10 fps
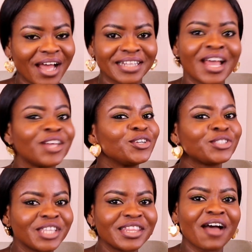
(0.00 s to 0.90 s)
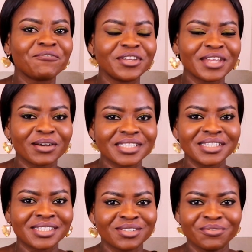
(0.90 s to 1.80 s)
fact, you see that video? There was
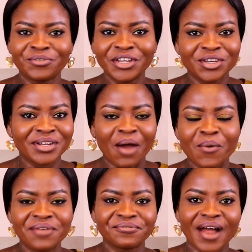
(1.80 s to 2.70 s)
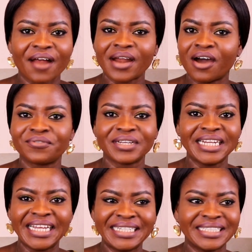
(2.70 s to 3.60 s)
this video that went viral of a
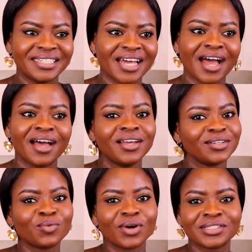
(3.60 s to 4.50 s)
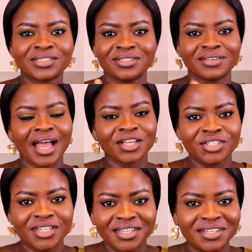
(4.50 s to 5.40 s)
lady that was
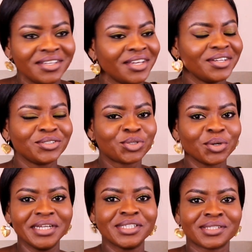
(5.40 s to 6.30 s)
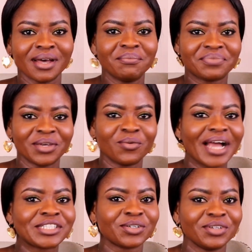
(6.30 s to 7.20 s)
actually doing something
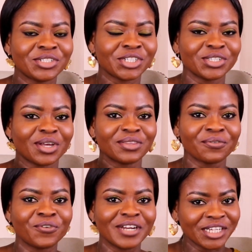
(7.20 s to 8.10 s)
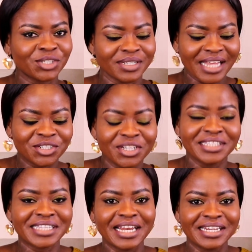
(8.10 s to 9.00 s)
while she's on the phone, and she was
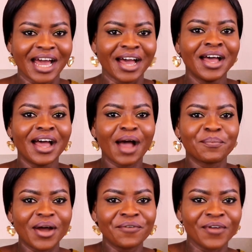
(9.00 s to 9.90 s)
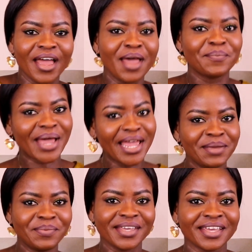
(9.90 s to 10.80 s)
actually telling her boyfriend, hey
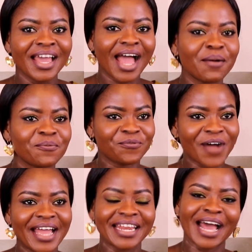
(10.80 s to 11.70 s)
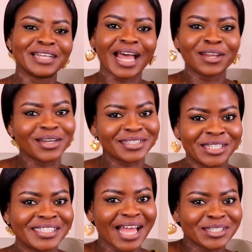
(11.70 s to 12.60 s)
baby, I'm fine, and
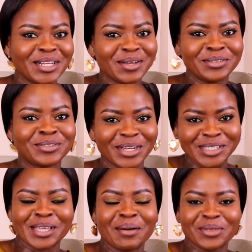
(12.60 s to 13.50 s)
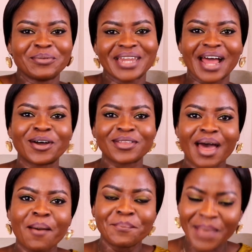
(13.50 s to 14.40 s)
she's actually doing something with
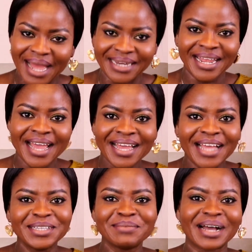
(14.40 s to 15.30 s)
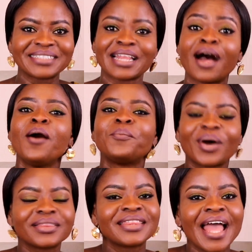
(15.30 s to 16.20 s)
another man. Can you imagine that?
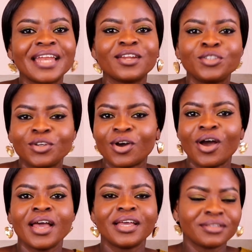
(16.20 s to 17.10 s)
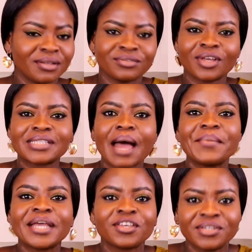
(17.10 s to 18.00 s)
But then, you know, does that
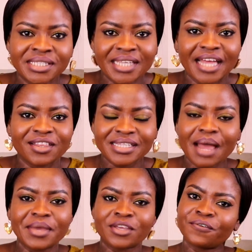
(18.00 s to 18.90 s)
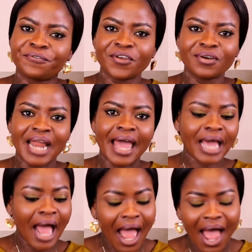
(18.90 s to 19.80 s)
make you scared? Does that make you feel
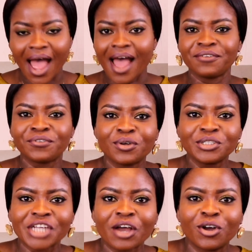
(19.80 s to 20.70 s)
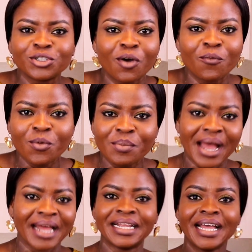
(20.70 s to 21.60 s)
like, if you don't check on your
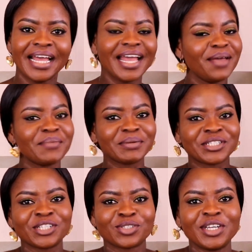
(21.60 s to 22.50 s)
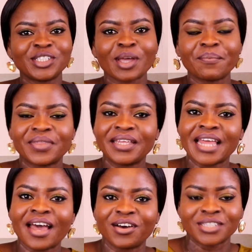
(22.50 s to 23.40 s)
woman, hey, maybe she's doing
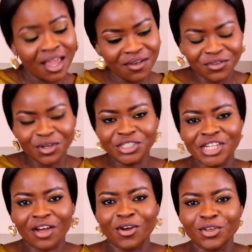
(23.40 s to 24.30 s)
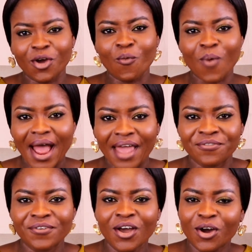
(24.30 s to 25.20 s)
something else. If you don't check on your
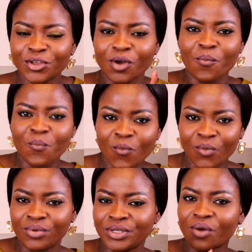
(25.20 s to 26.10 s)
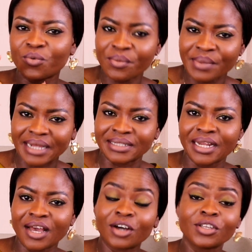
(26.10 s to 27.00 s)
wife or your woman
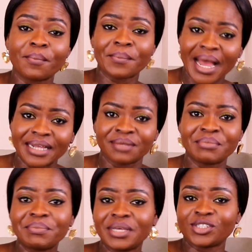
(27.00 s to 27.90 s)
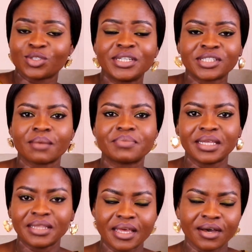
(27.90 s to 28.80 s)
or your man, maybe he's doing
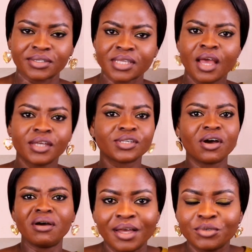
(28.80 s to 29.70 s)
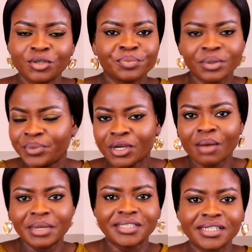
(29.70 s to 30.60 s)
something else. So you
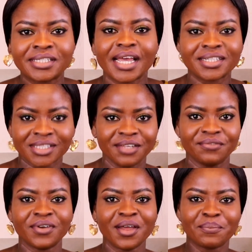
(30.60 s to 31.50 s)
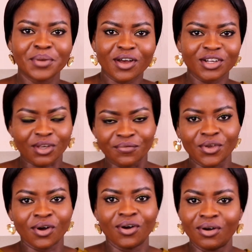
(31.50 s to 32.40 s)
become a detective because of
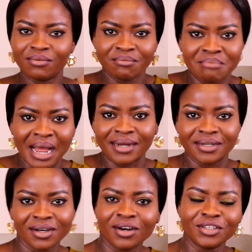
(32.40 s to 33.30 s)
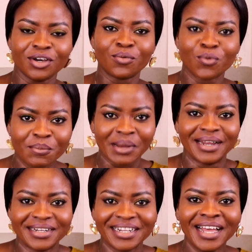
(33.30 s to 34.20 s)
your man or your
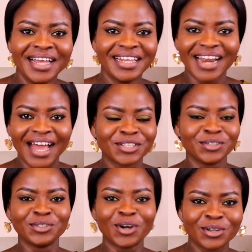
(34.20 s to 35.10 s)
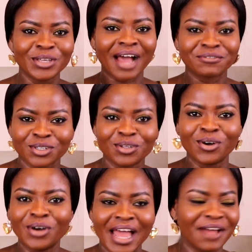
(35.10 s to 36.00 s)
woman. Like, you have to know
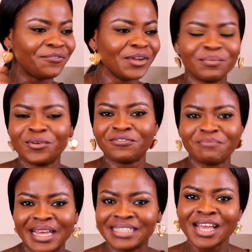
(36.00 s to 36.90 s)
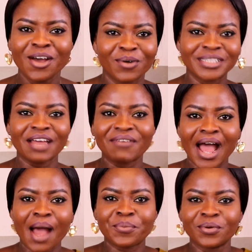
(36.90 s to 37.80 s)
know every movement, whatever
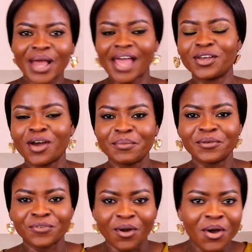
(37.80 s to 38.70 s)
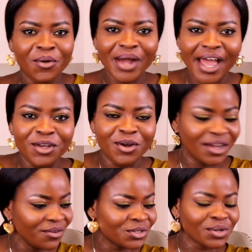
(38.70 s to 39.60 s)
happened. Where are you coming from? Where are you
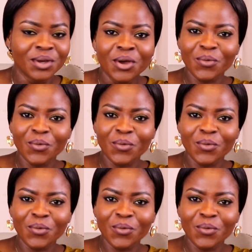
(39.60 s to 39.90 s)
going to?